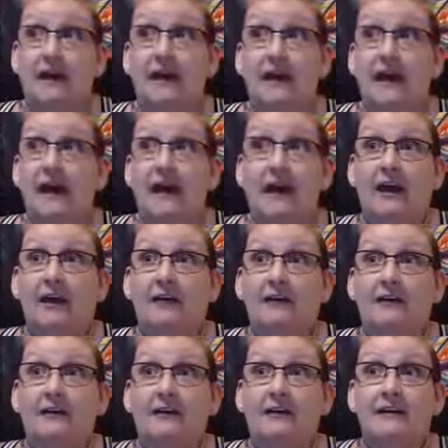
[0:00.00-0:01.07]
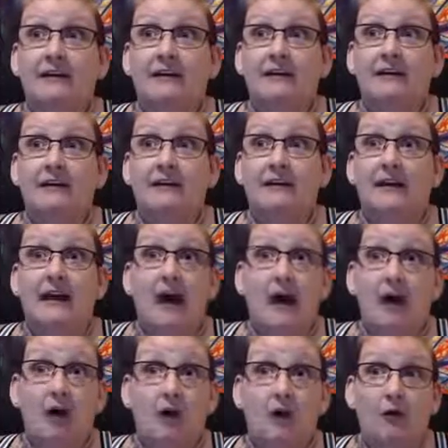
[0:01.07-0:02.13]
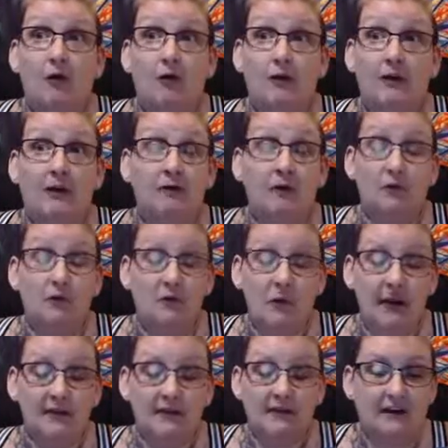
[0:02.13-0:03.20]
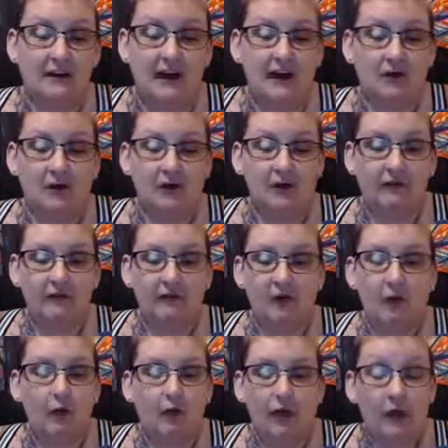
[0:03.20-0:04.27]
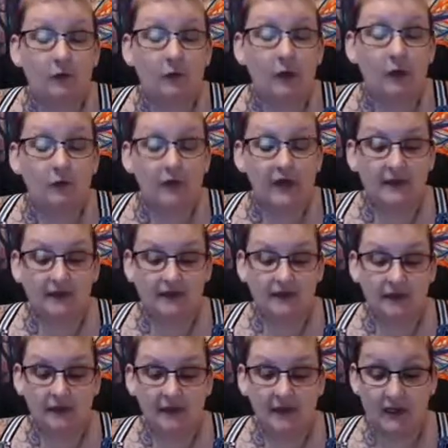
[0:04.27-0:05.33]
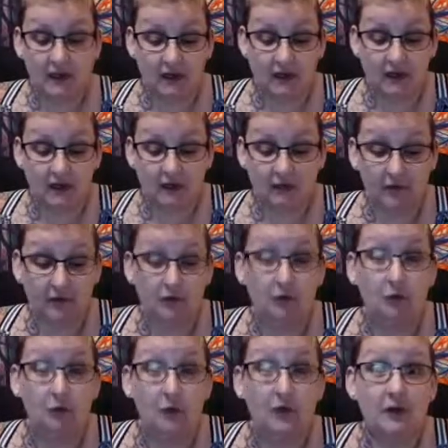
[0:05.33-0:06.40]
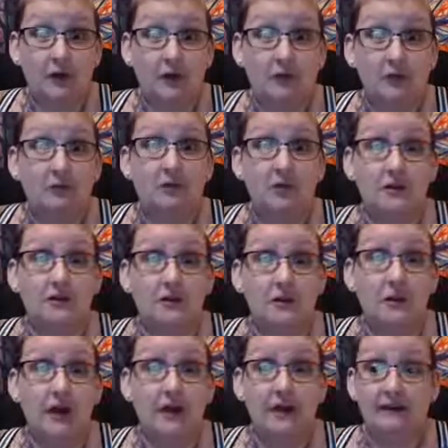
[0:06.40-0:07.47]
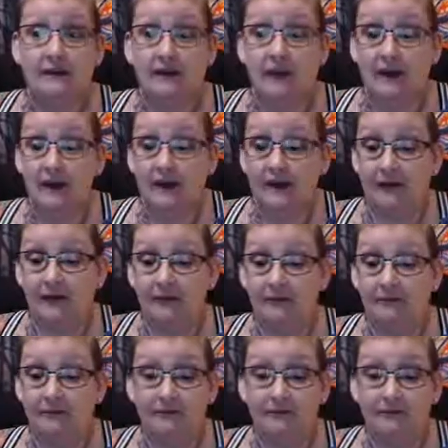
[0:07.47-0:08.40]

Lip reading: And now, even with my son, I don't even go that route, because I'm like, you're an individual. What you can do is great, and